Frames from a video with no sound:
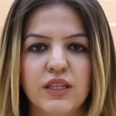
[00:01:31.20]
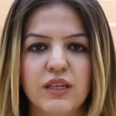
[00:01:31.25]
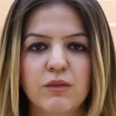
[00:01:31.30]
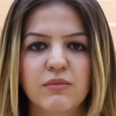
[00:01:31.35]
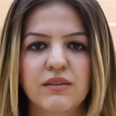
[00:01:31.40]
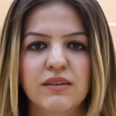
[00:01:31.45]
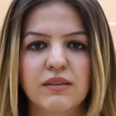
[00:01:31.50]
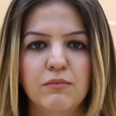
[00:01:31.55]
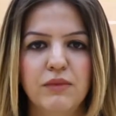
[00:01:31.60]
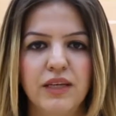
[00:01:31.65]

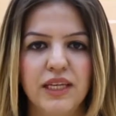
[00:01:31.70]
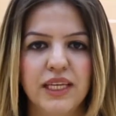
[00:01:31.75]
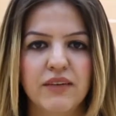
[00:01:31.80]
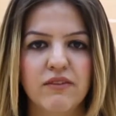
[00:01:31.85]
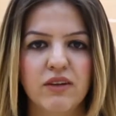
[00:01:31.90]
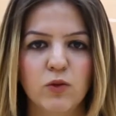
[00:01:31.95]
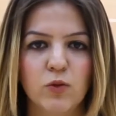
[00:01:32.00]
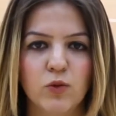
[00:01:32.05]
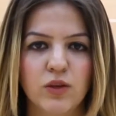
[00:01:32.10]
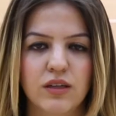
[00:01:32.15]
When I
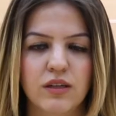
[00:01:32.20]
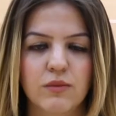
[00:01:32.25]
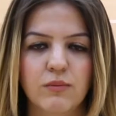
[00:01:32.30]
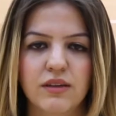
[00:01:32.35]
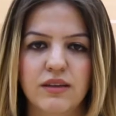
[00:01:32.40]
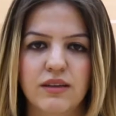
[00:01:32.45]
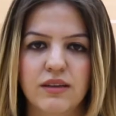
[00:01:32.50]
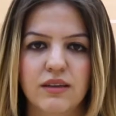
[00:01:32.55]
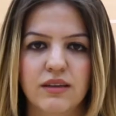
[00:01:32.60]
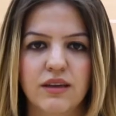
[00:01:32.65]
first
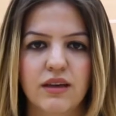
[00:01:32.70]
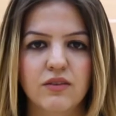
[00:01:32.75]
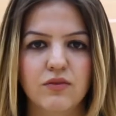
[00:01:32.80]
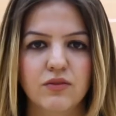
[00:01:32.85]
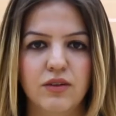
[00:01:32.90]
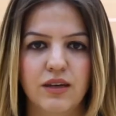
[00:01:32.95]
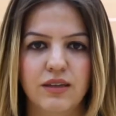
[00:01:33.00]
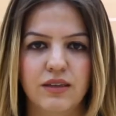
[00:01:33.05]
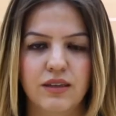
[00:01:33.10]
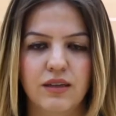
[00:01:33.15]
started
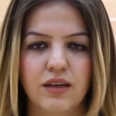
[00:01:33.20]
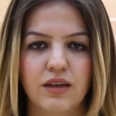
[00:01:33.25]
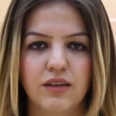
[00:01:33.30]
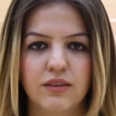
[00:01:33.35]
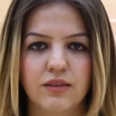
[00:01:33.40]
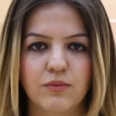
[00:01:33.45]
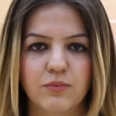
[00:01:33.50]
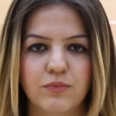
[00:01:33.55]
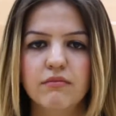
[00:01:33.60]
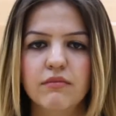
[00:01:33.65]
researching
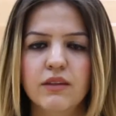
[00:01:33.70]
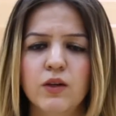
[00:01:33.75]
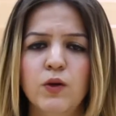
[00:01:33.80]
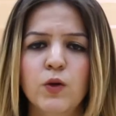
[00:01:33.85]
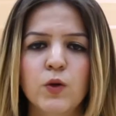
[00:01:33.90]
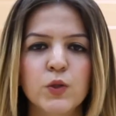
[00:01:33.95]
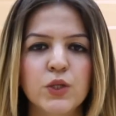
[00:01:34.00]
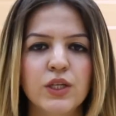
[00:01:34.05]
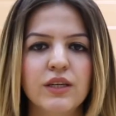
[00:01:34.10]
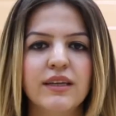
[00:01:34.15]
about
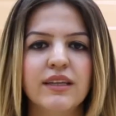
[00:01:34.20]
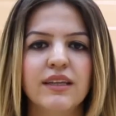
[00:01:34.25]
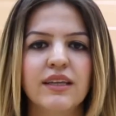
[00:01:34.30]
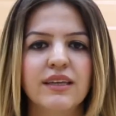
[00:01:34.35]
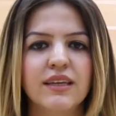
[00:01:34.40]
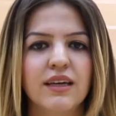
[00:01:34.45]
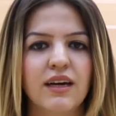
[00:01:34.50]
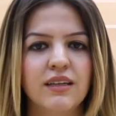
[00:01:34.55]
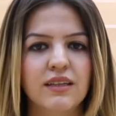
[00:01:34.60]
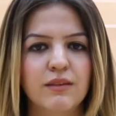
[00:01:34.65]
Fırat
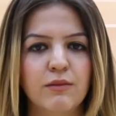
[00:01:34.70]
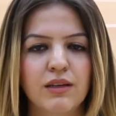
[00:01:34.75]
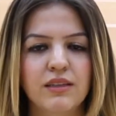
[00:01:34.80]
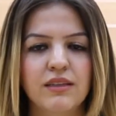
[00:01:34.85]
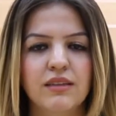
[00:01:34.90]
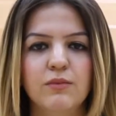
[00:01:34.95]
University,